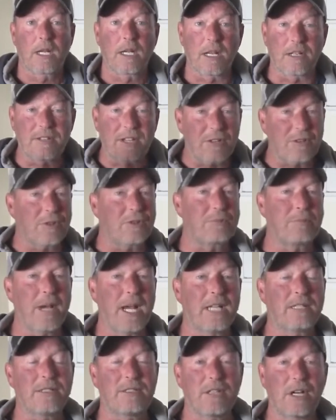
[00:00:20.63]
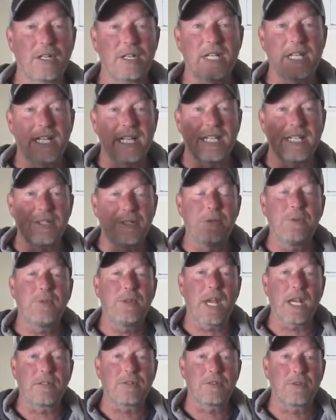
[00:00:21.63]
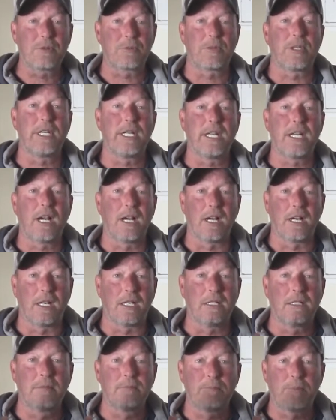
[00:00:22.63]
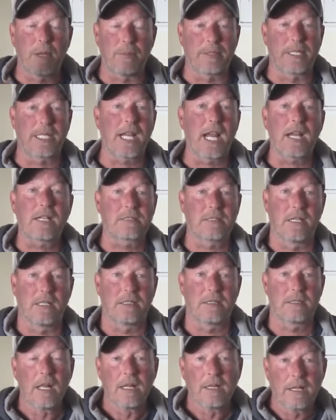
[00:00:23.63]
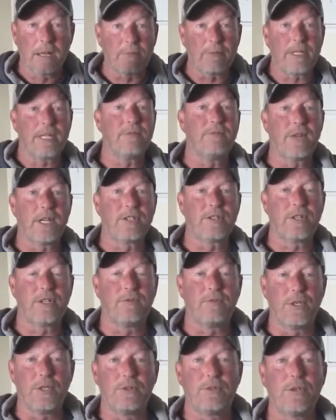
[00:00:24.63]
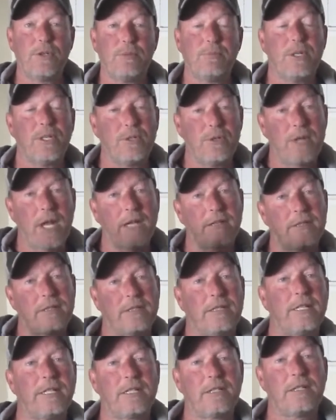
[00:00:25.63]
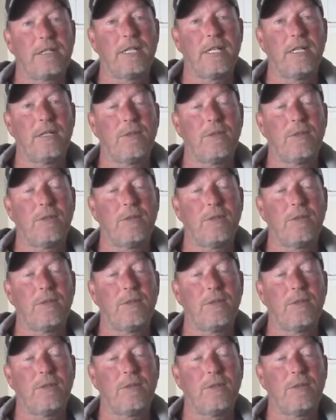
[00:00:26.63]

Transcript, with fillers: Now, Central Coast Bass started in 2003 on public access. Then, with the invention of YouTube in 2006,